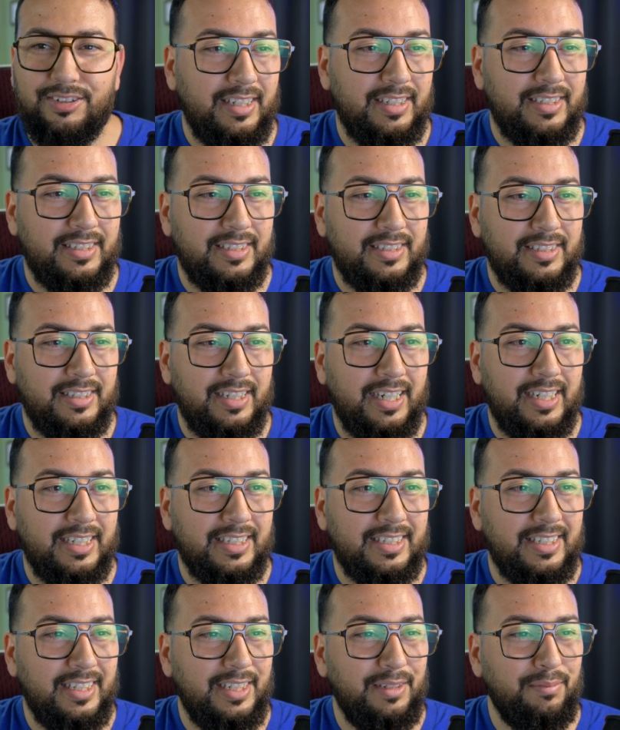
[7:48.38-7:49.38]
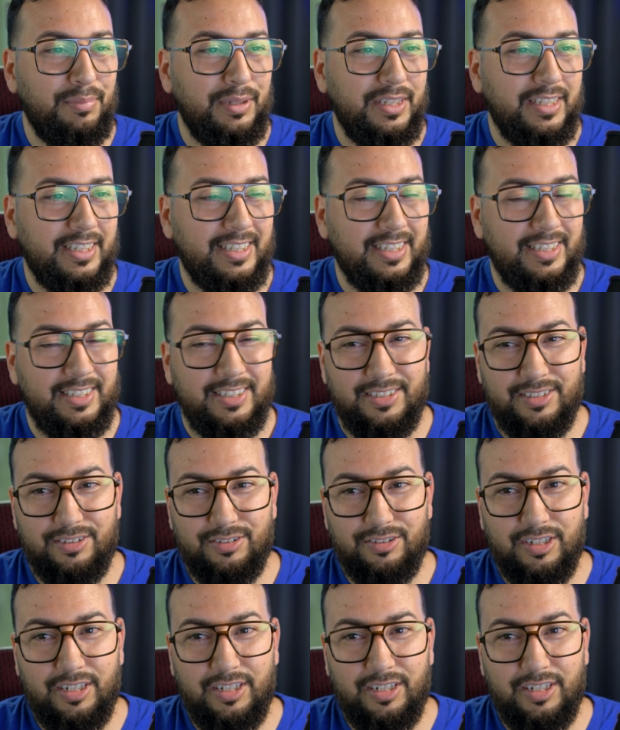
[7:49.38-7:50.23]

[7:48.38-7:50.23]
It's kind of slim pickings